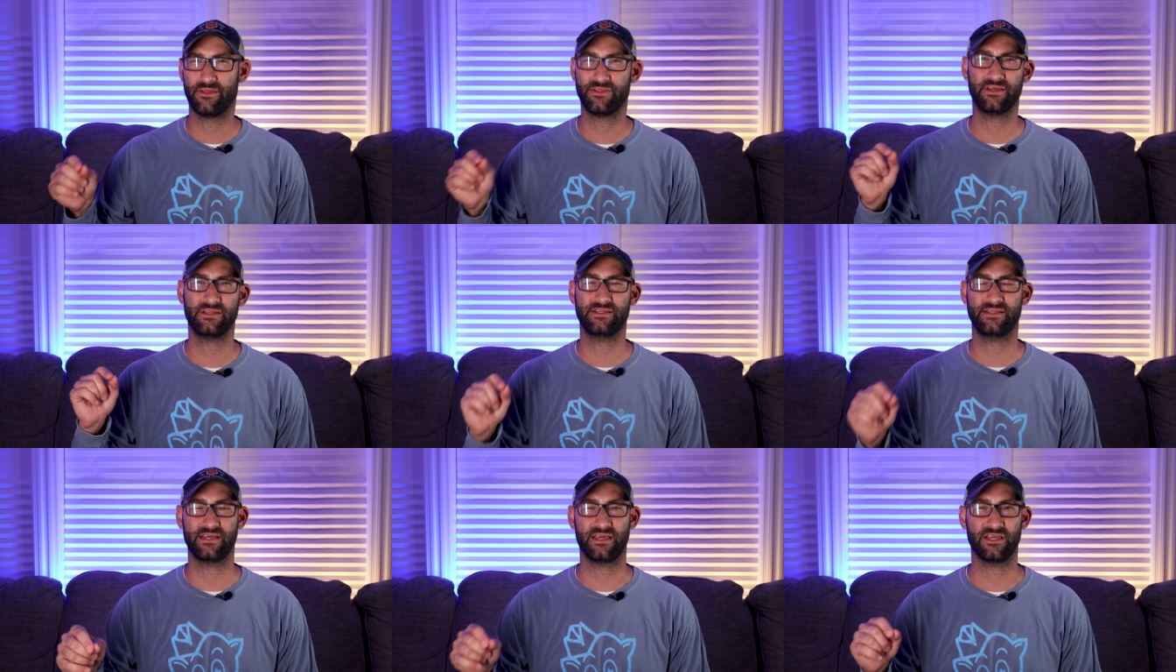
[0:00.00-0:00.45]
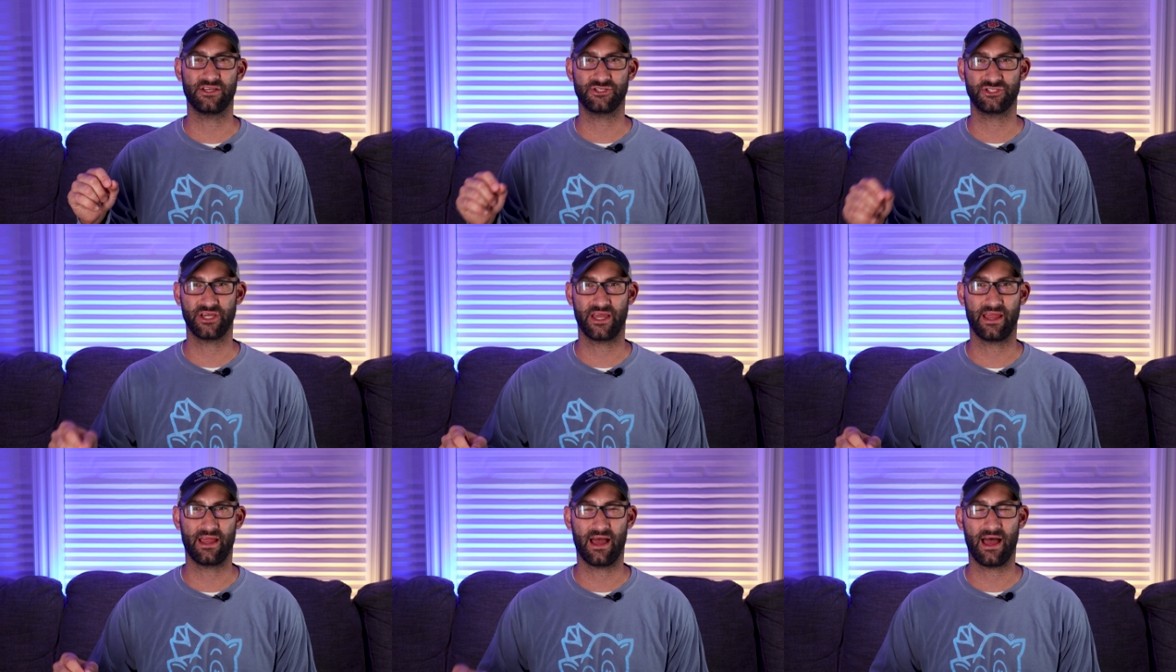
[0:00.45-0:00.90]
on the
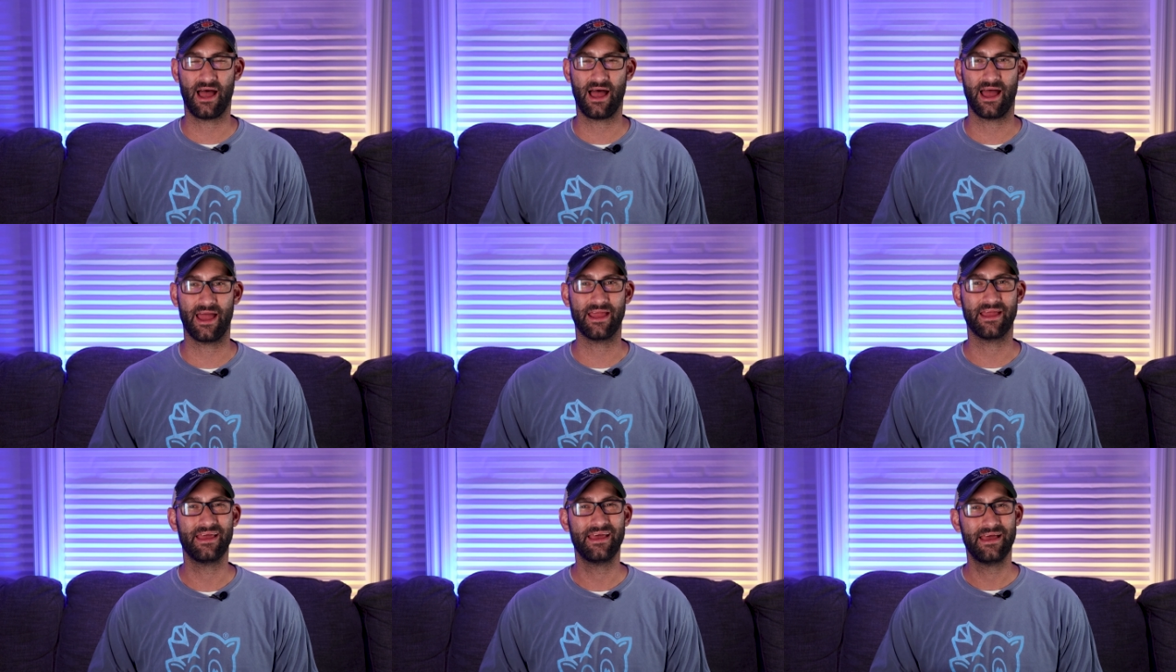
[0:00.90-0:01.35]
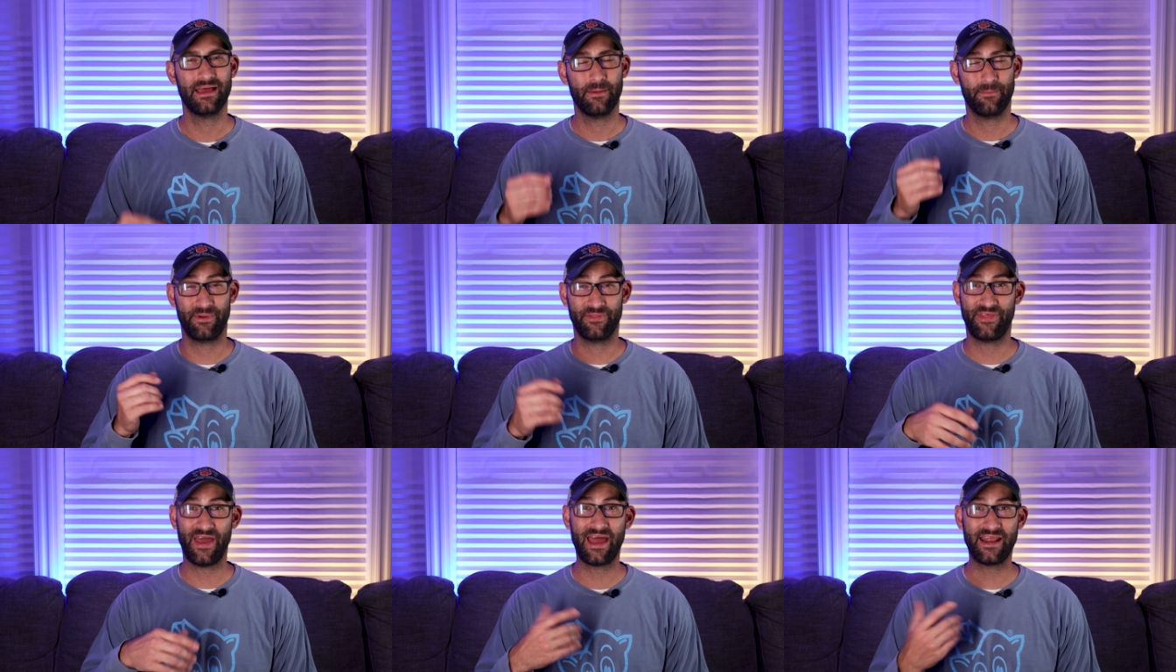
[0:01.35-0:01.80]
DJI.
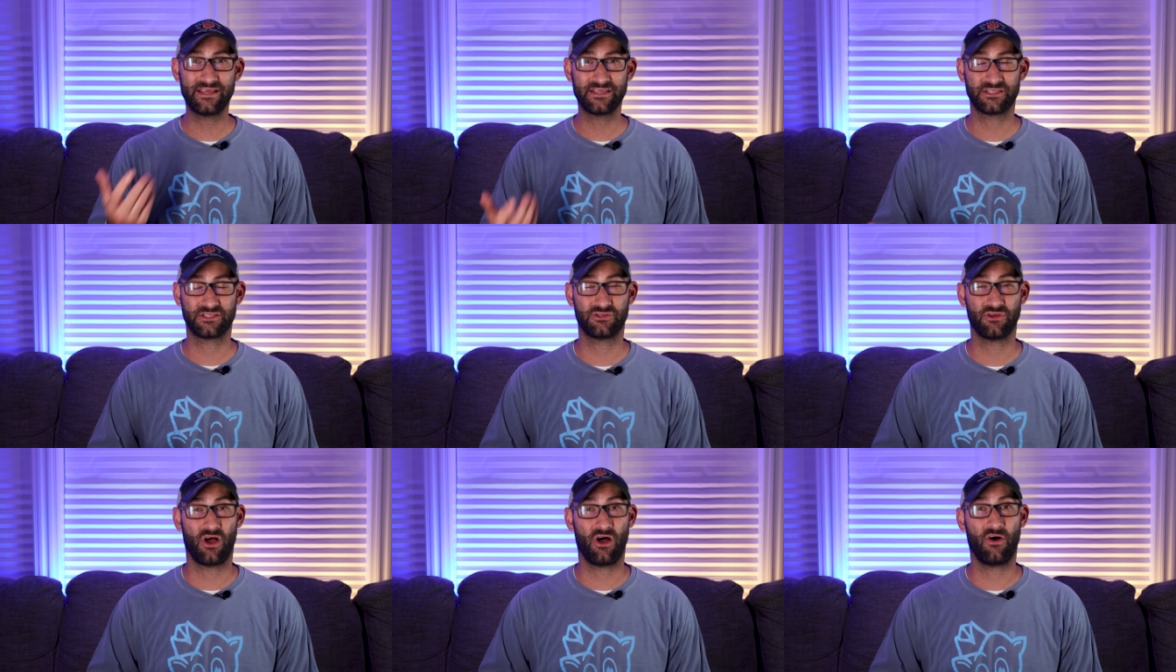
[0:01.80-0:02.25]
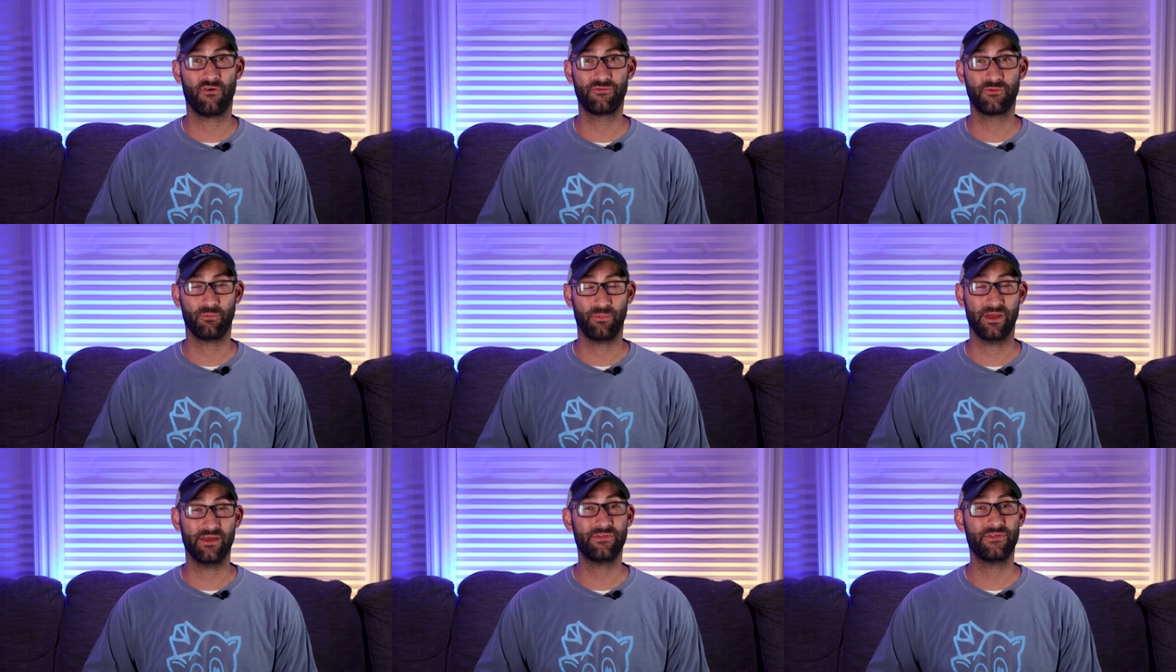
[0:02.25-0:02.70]
But that is
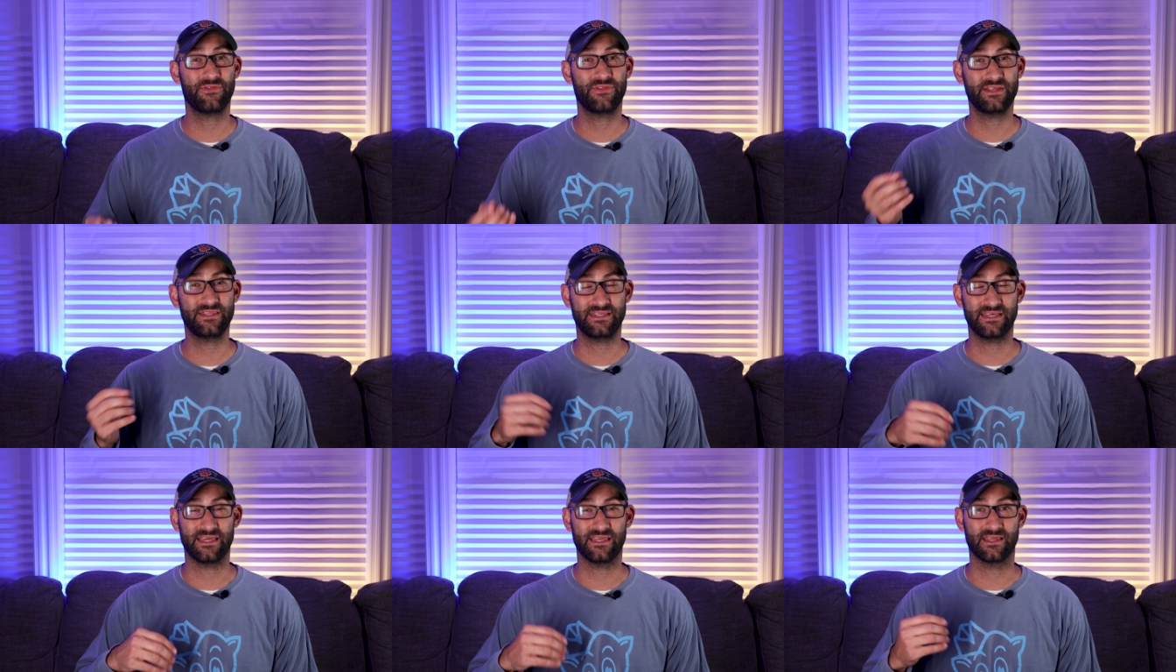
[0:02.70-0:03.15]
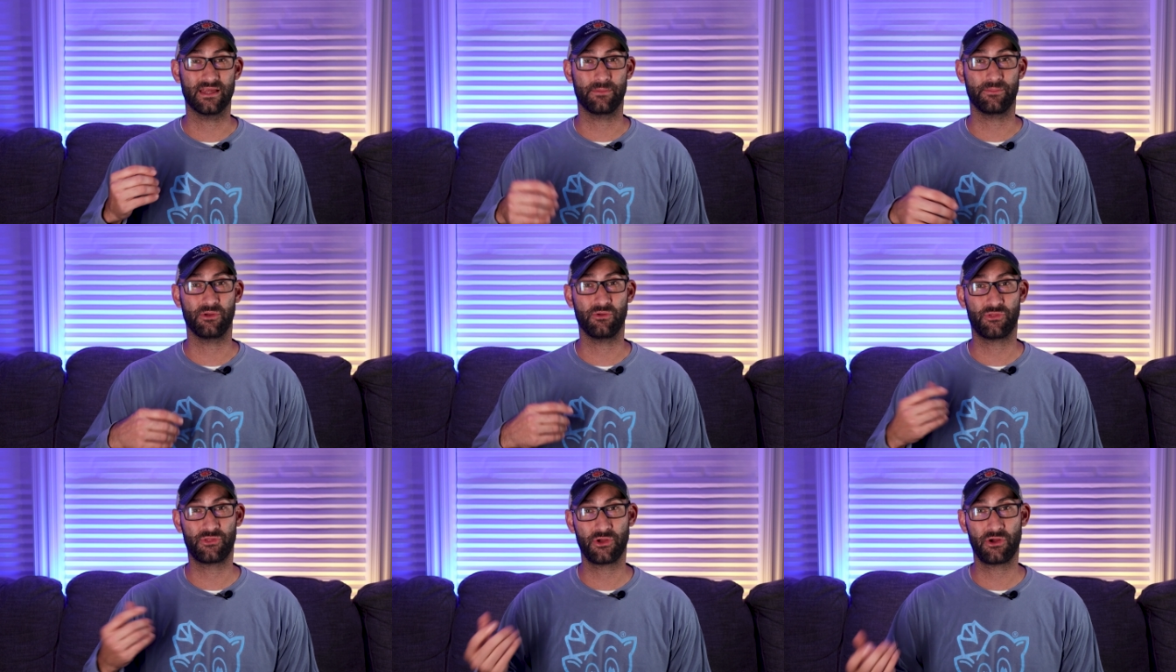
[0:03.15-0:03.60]
solved with the
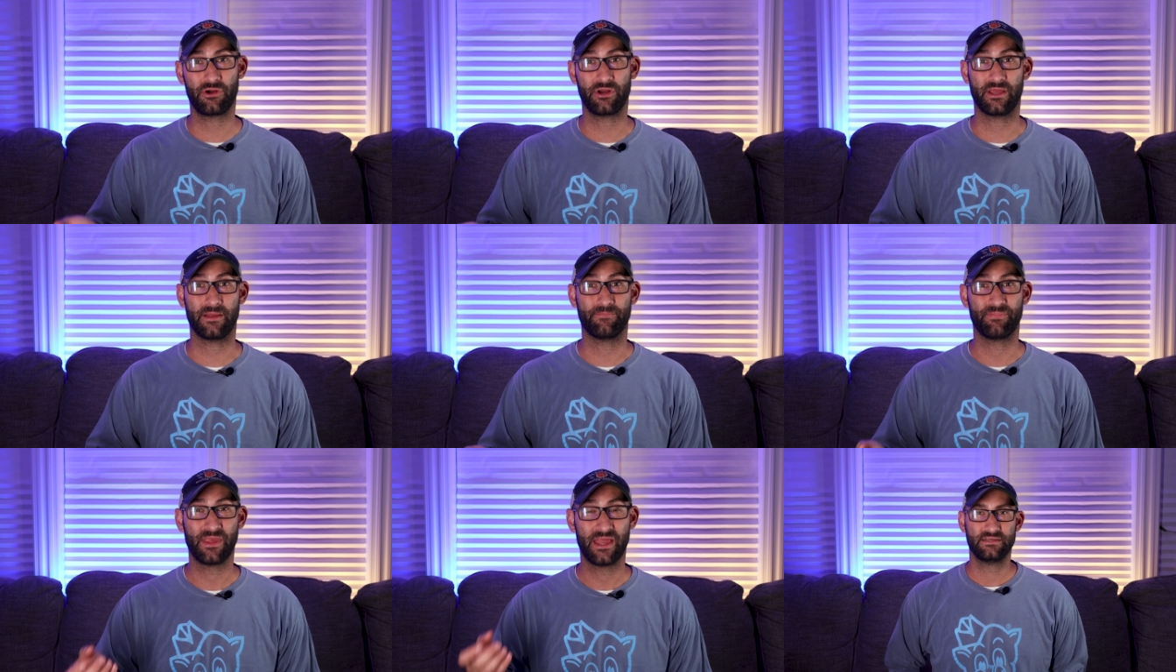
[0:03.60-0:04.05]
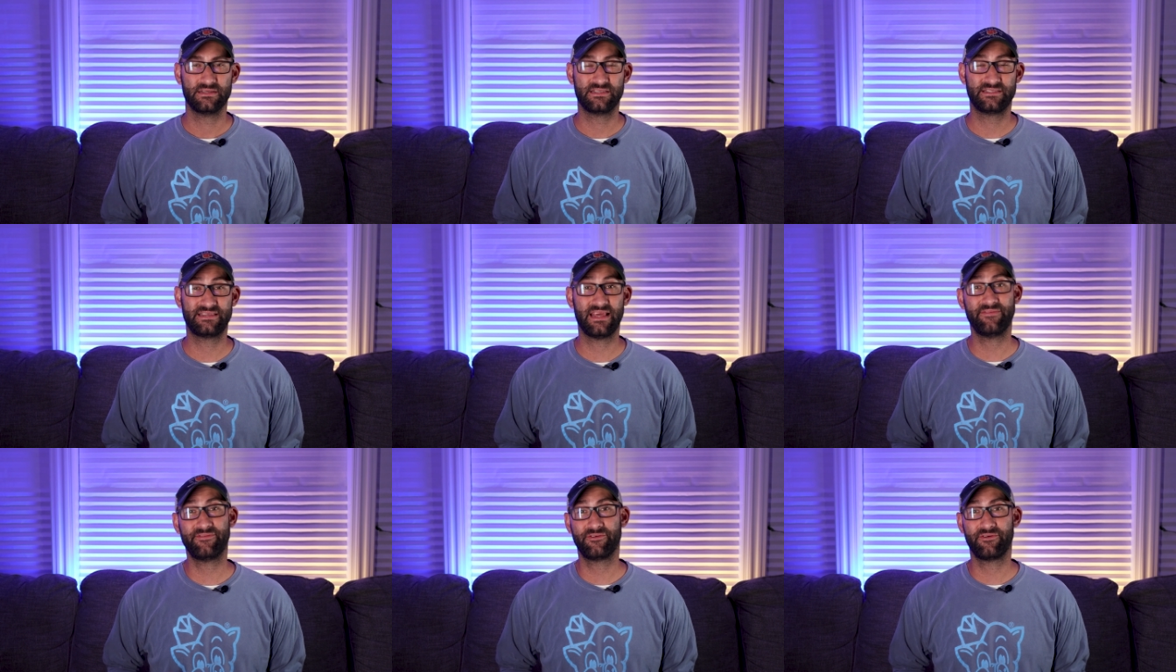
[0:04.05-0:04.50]
DW30.
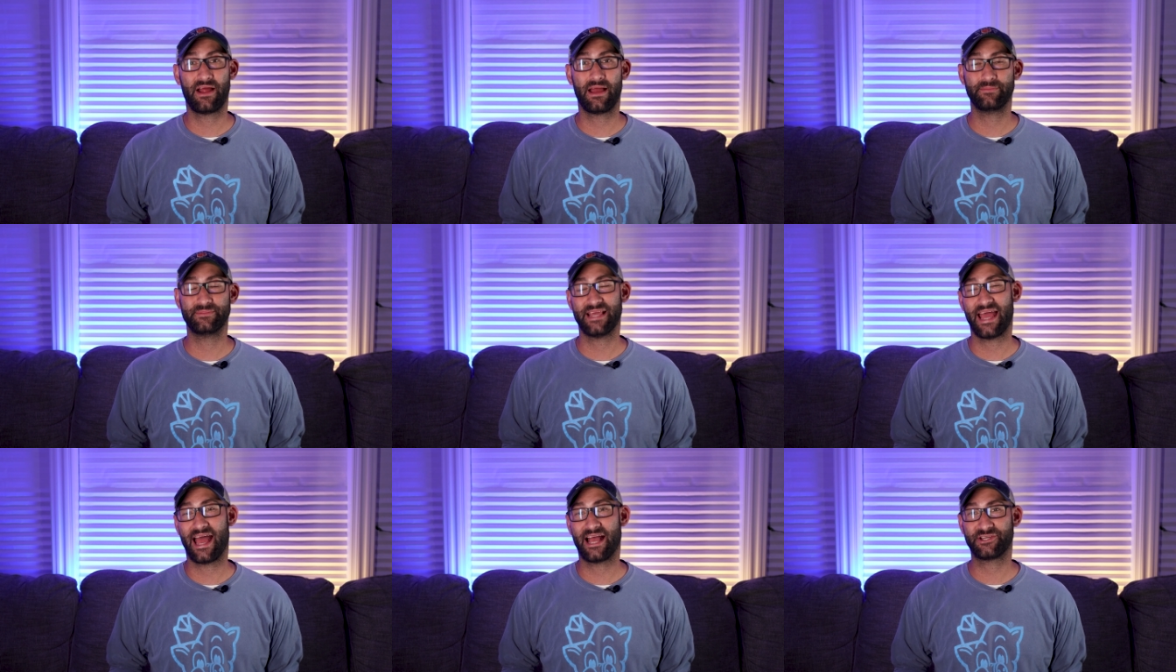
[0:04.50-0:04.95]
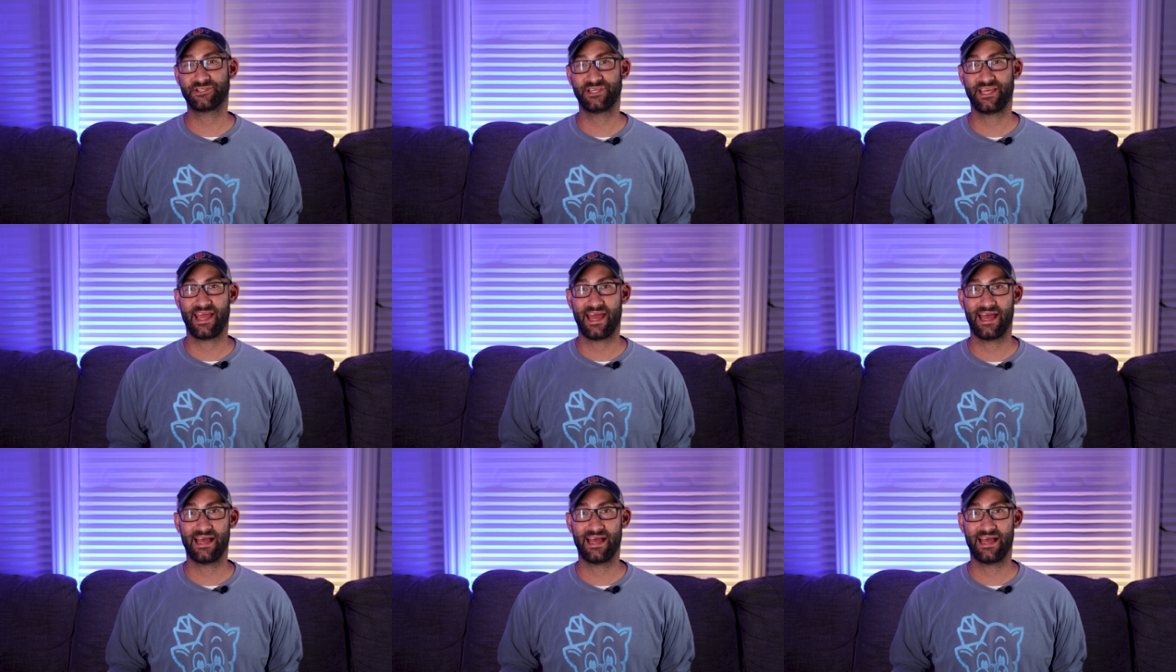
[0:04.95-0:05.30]
7RYMS actually